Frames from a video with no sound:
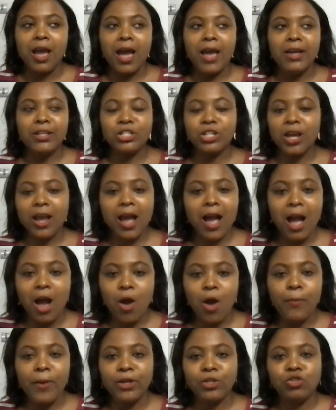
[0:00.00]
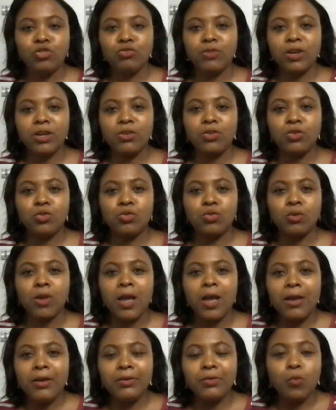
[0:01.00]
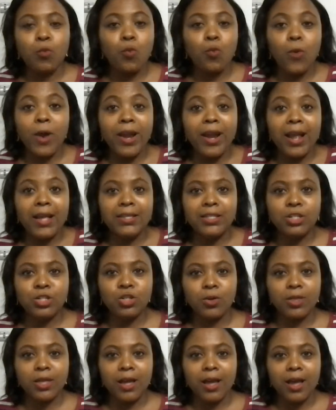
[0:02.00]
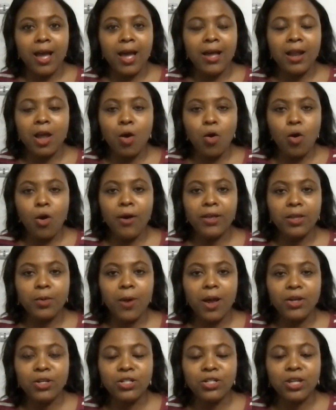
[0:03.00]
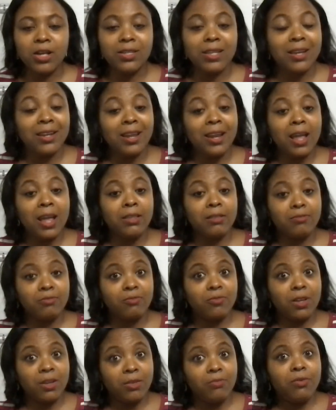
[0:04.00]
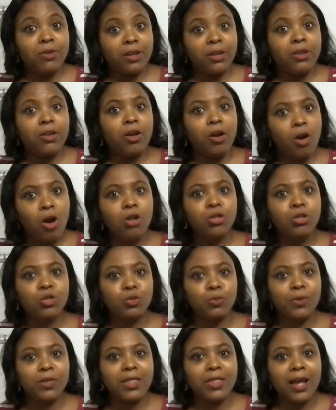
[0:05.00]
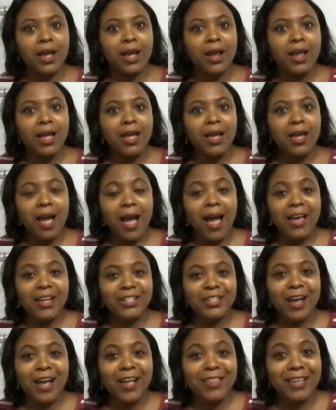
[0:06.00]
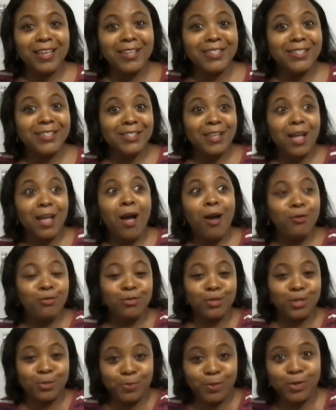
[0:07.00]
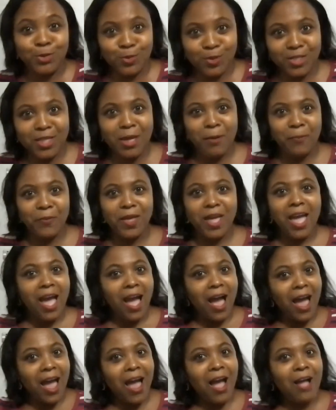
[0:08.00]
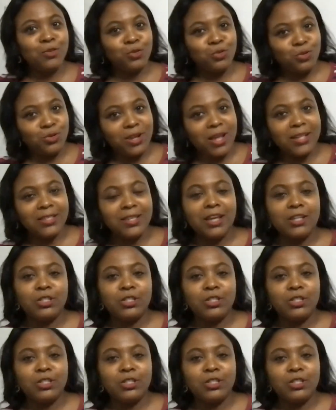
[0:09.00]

I check how my children used to wail at each other, and I'll correct them why you shout, and then I it, it occurred to me that I sh- this is how you speak to them. I had to do that